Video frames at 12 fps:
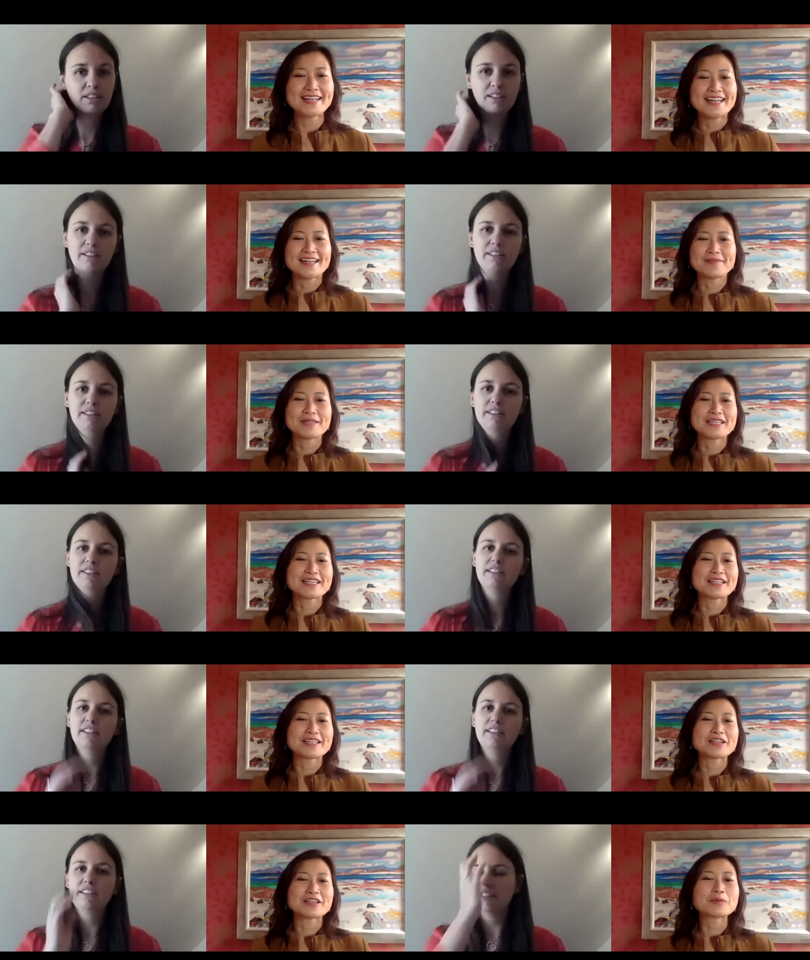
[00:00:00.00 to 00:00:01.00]
Speaker 1: I mean,
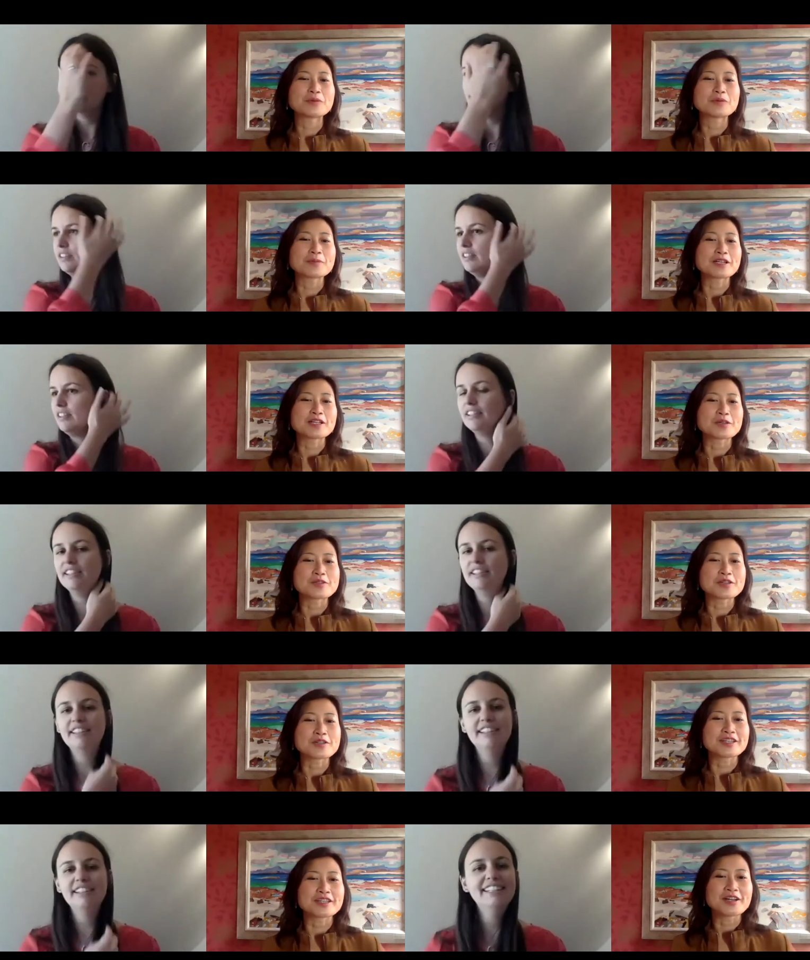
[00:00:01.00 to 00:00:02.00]
it, it would have been closer
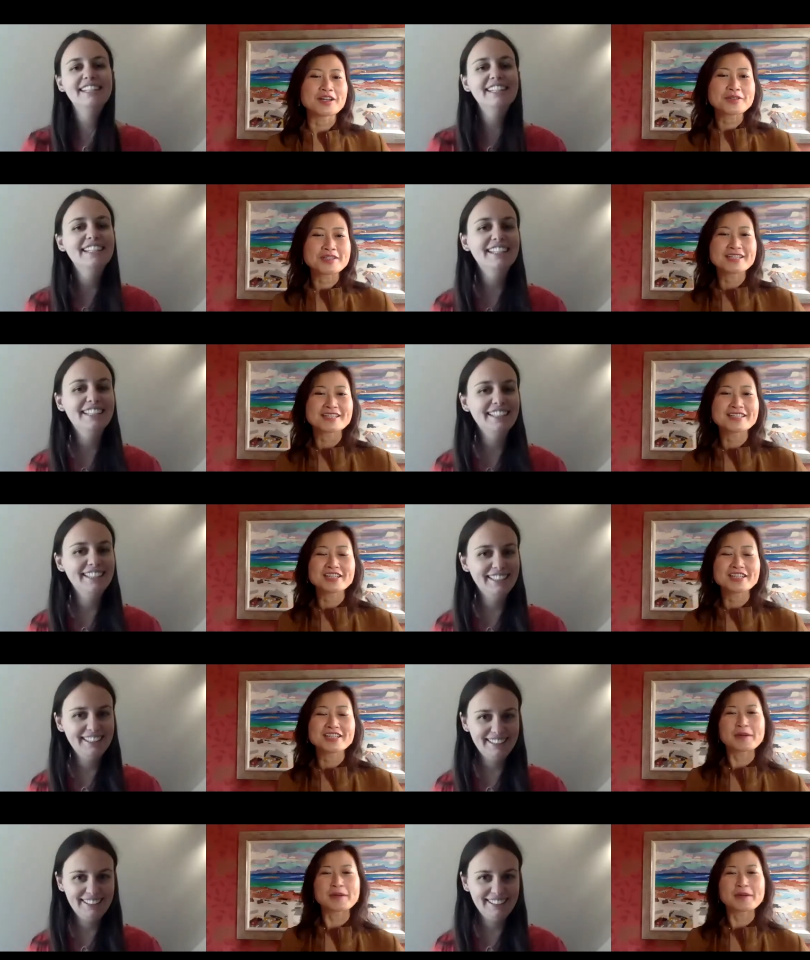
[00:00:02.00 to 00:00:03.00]
to the ocean, you
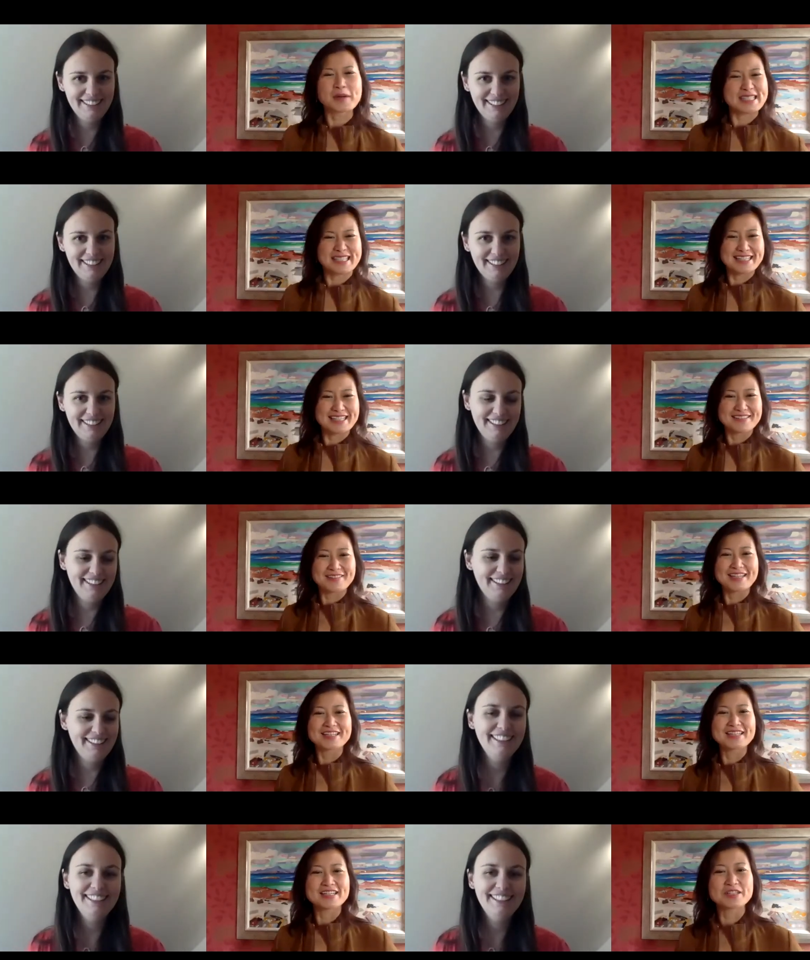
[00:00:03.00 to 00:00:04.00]
know. But it wasn't it, right?
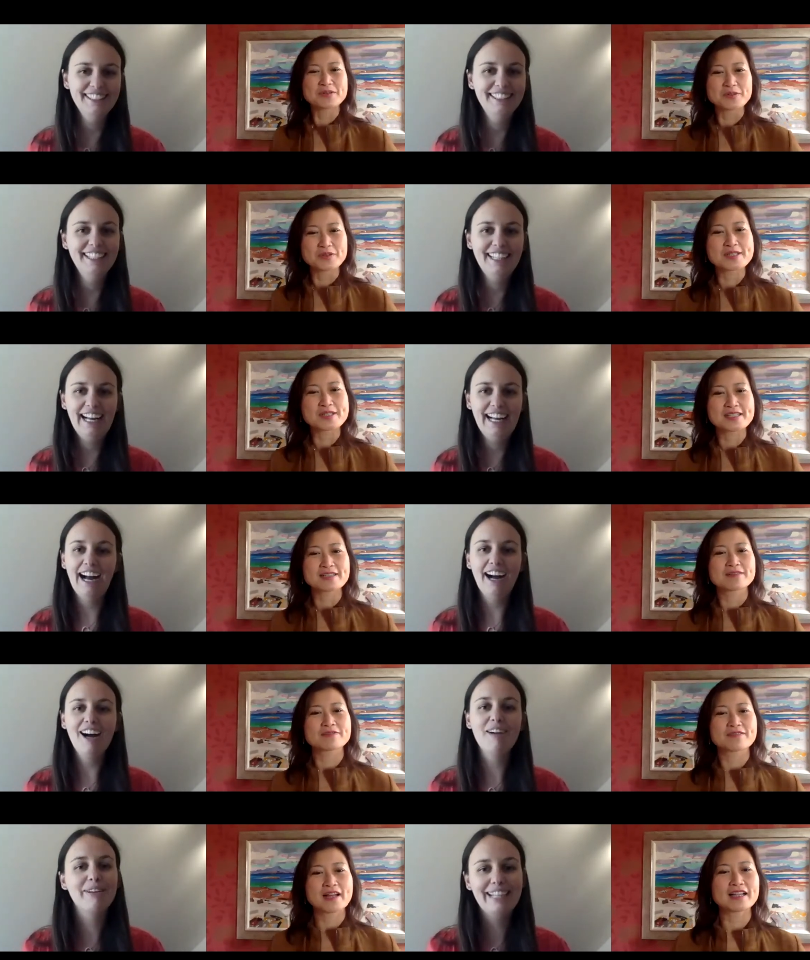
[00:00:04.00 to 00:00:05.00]
You you, you still.
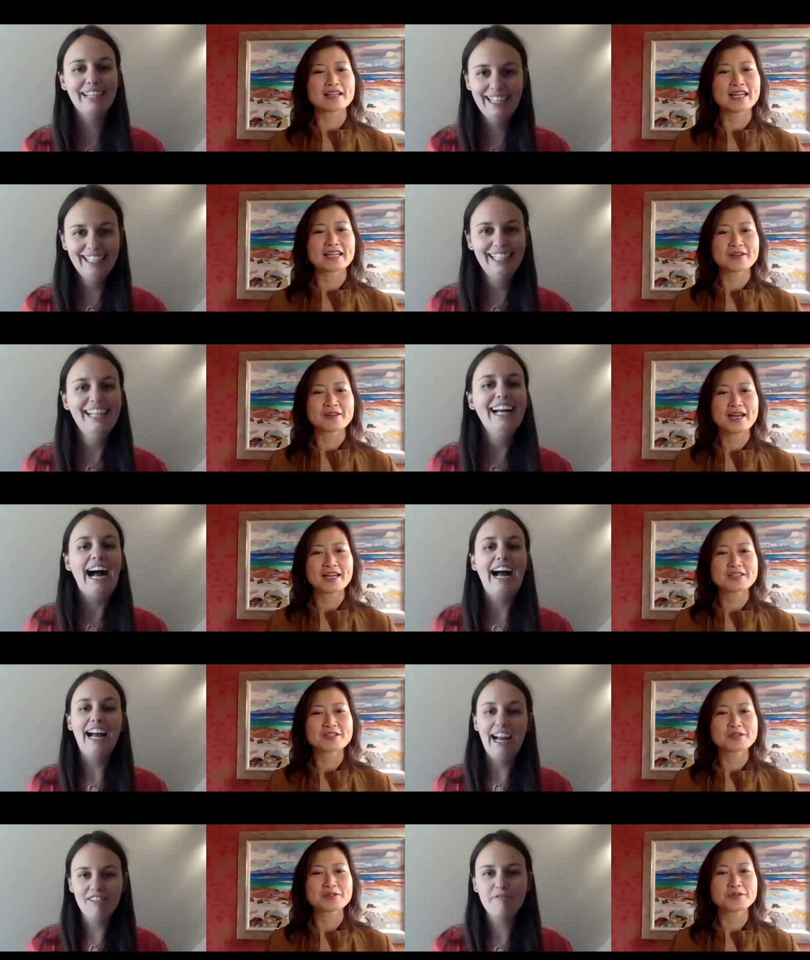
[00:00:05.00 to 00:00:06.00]
Oh, but you had...
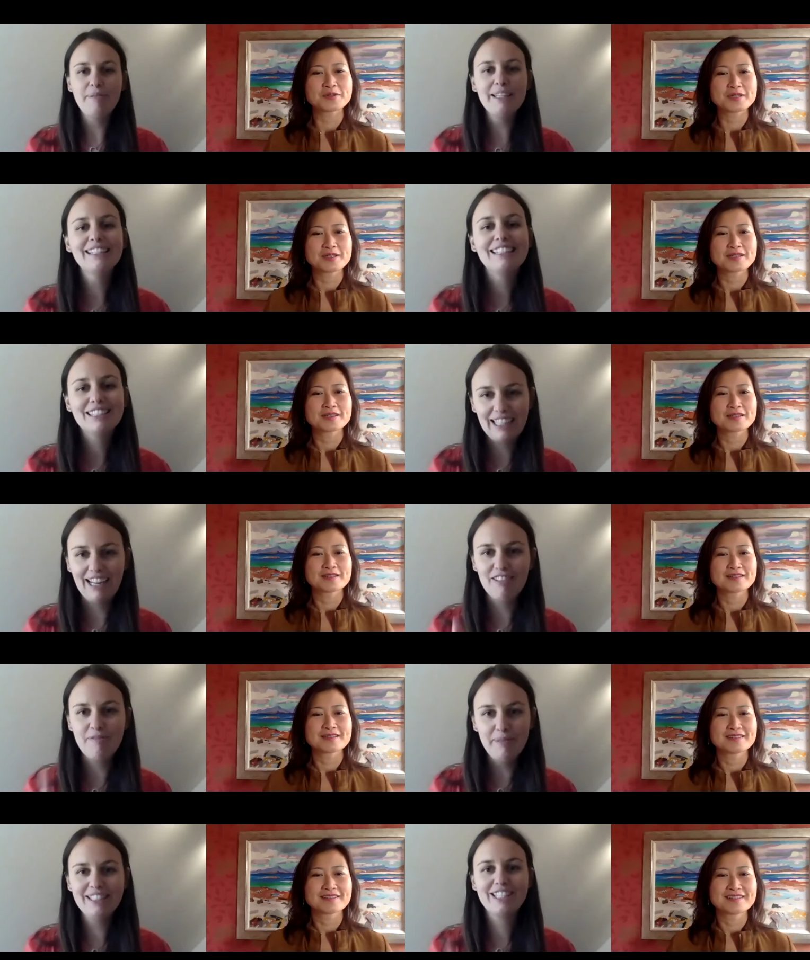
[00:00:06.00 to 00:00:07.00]
I,
Speaker 2: have been at,
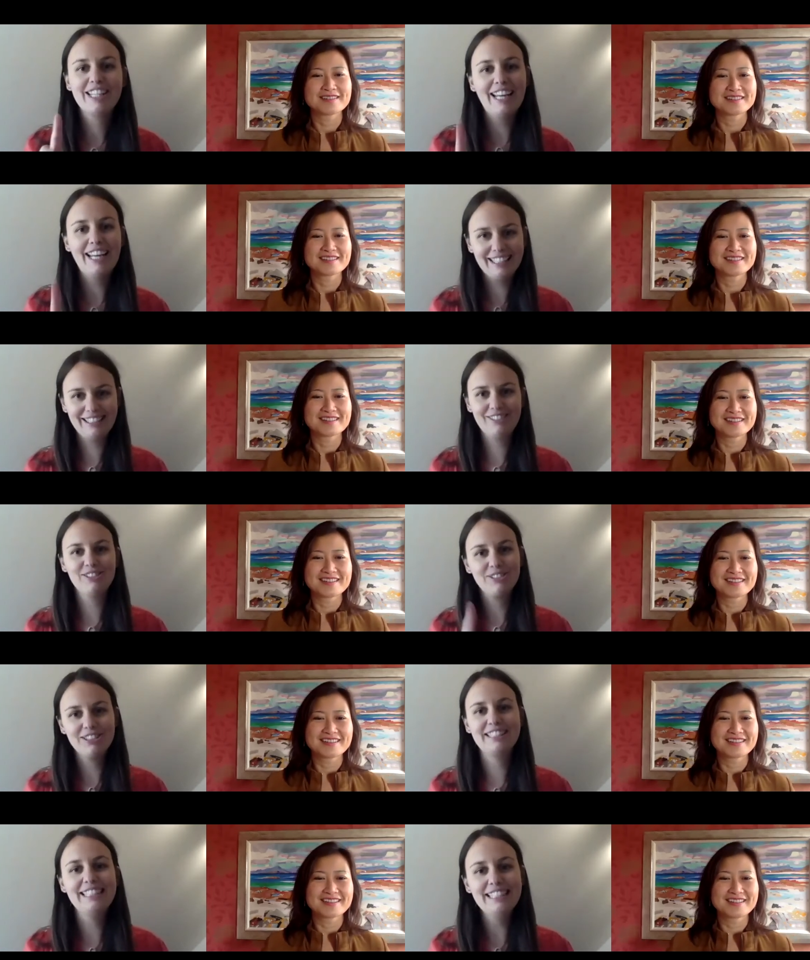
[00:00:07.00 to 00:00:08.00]
I've been checked to the
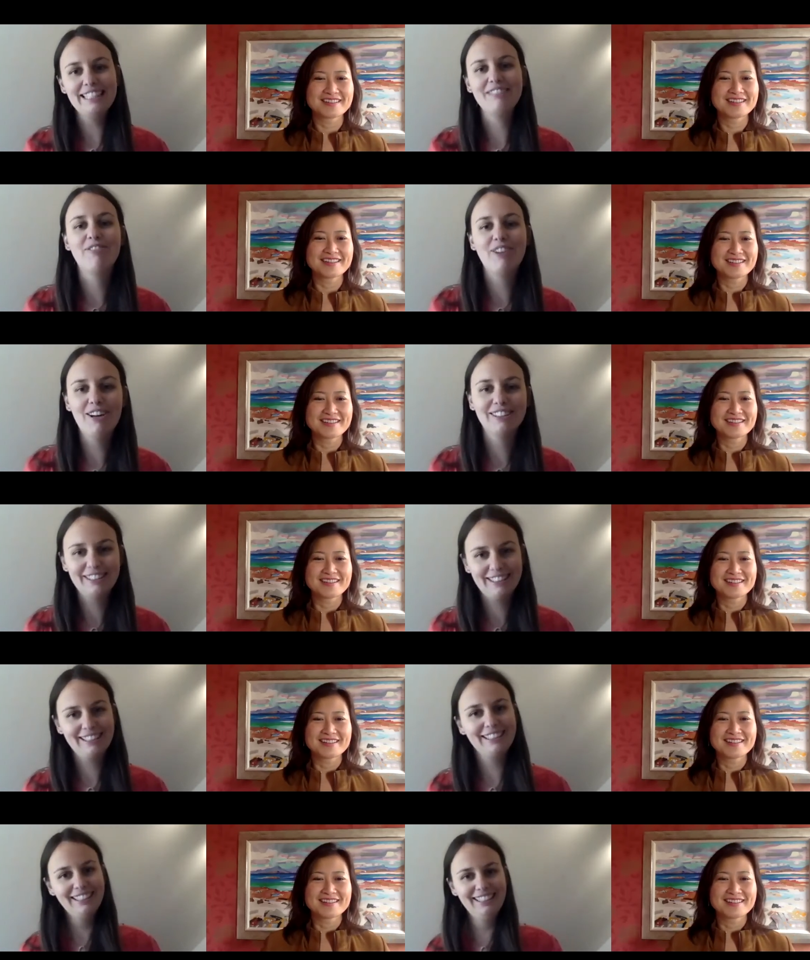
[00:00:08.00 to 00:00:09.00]
city first.
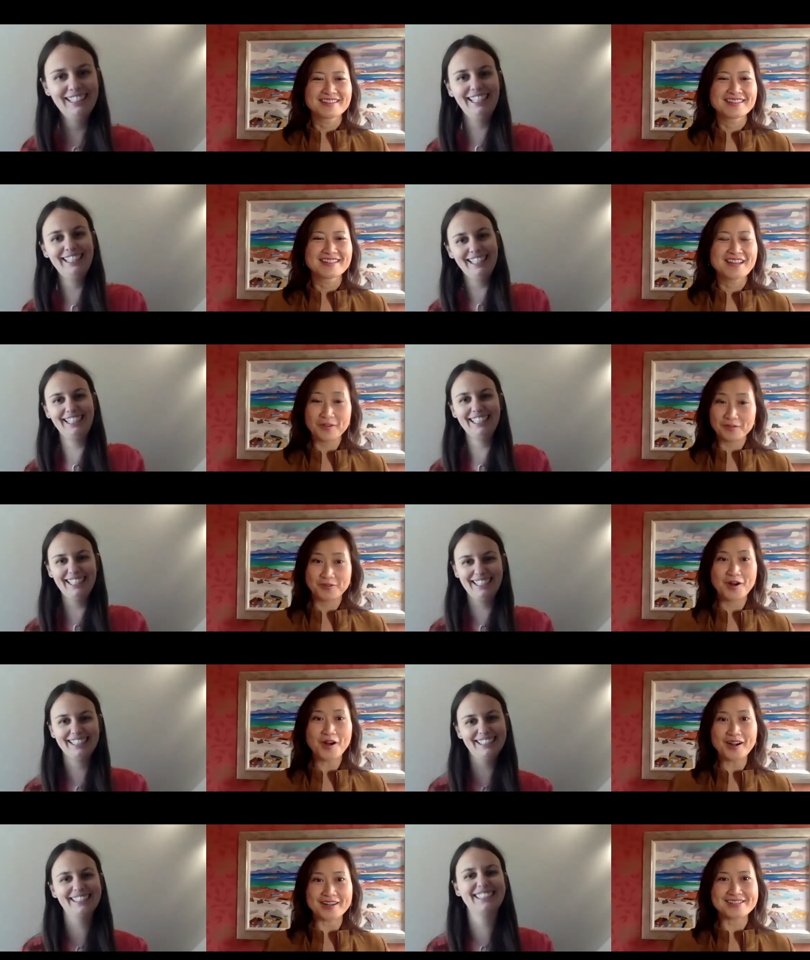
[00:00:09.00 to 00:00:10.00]
Speaker 1: of
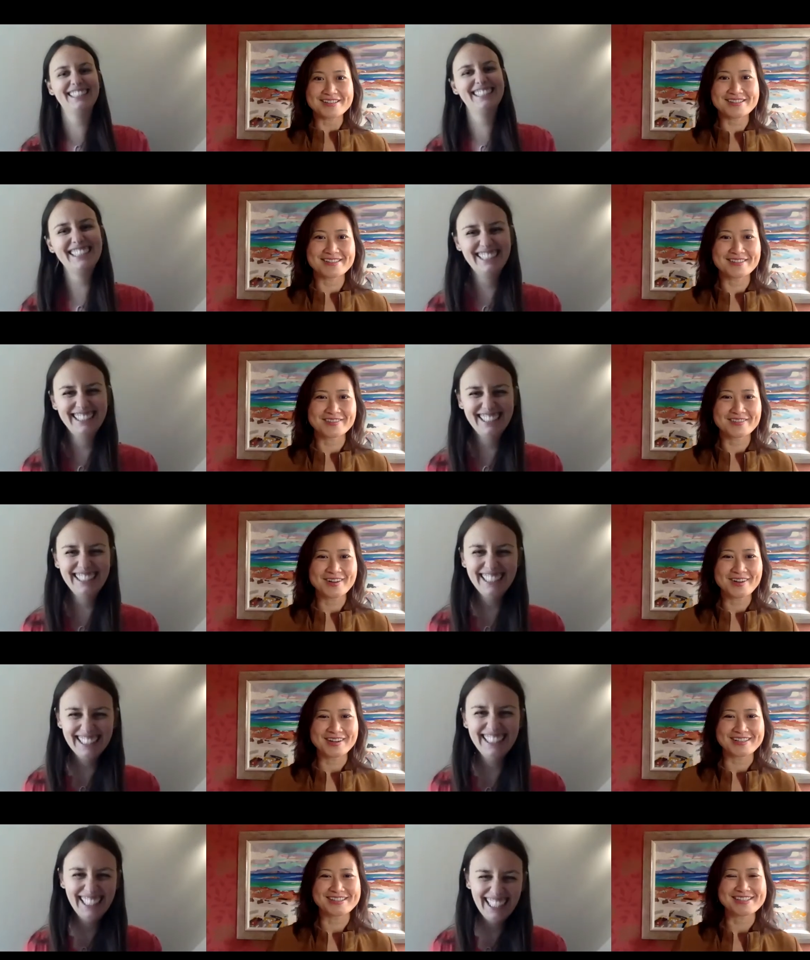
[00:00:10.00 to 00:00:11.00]
course, of
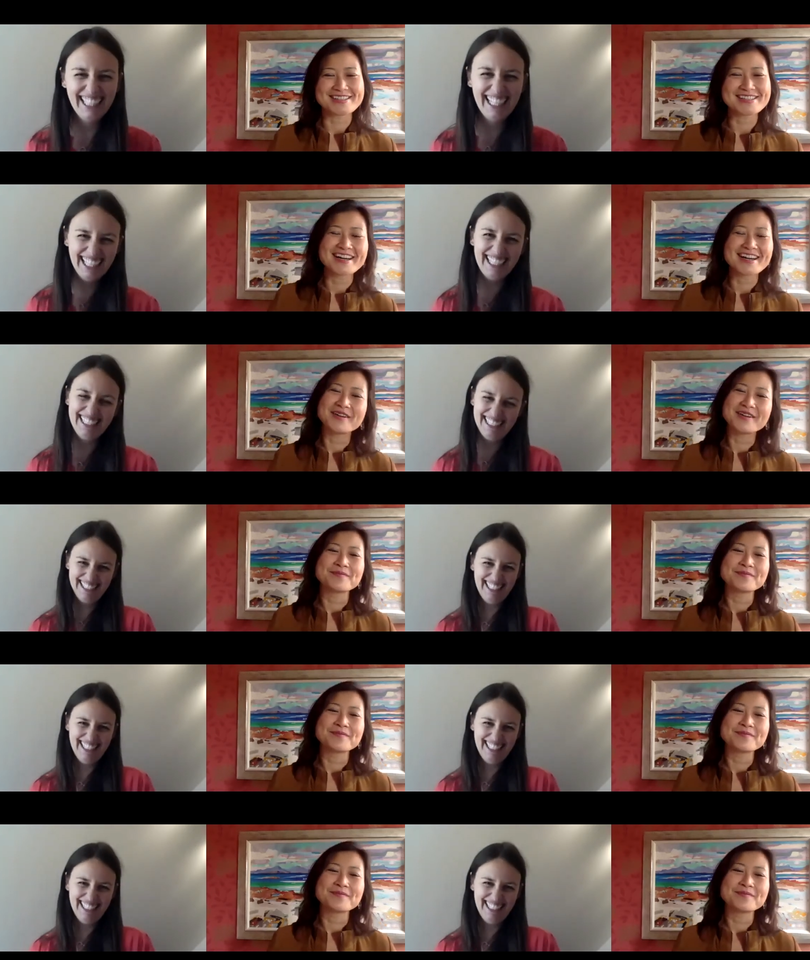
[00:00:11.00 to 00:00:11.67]
course. Um,